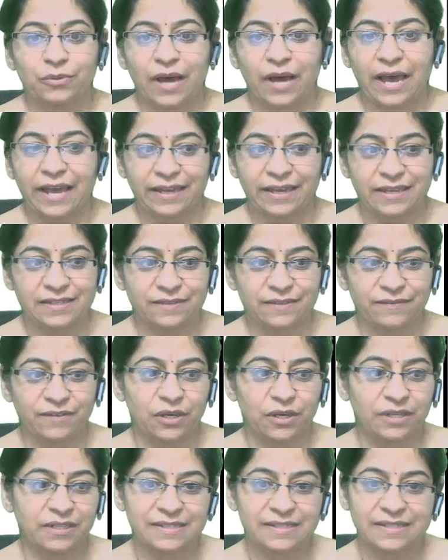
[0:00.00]
I guess we
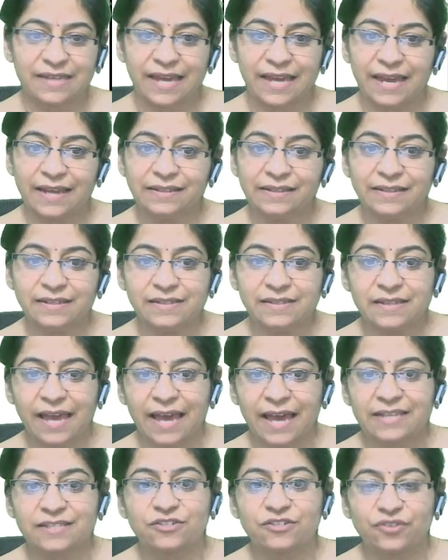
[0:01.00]
understand this
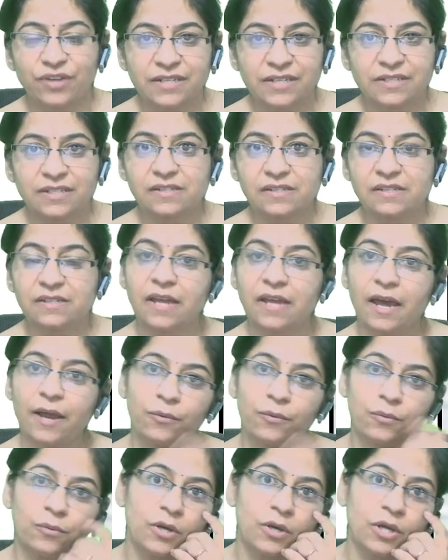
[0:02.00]
as straight as an
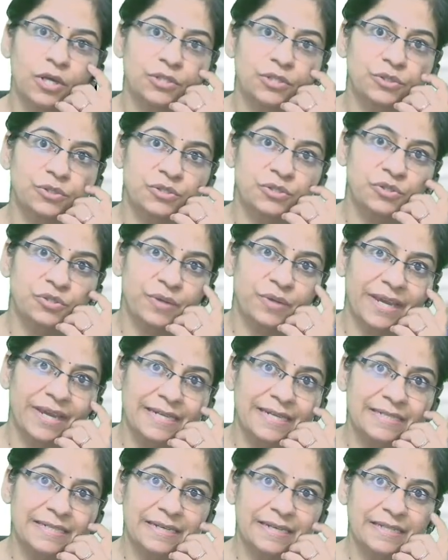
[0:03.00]
arrow. So
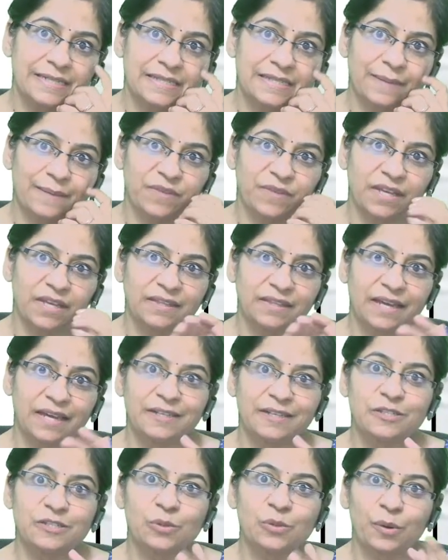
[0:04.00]
straight is something that
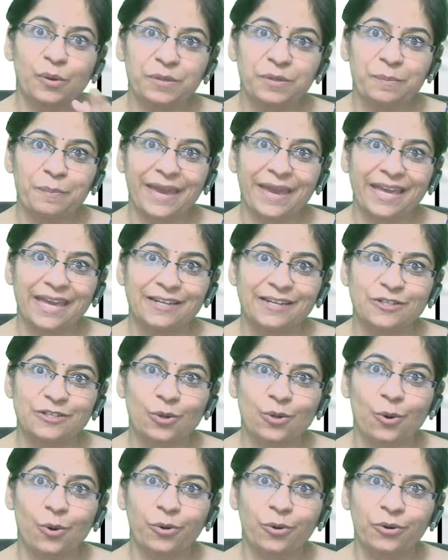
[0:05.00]
is not bent
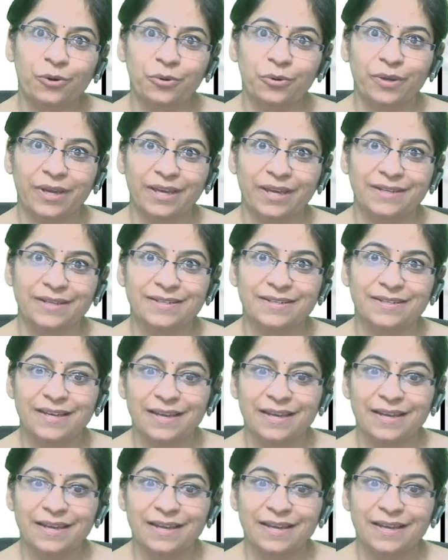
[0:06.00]
or crooked.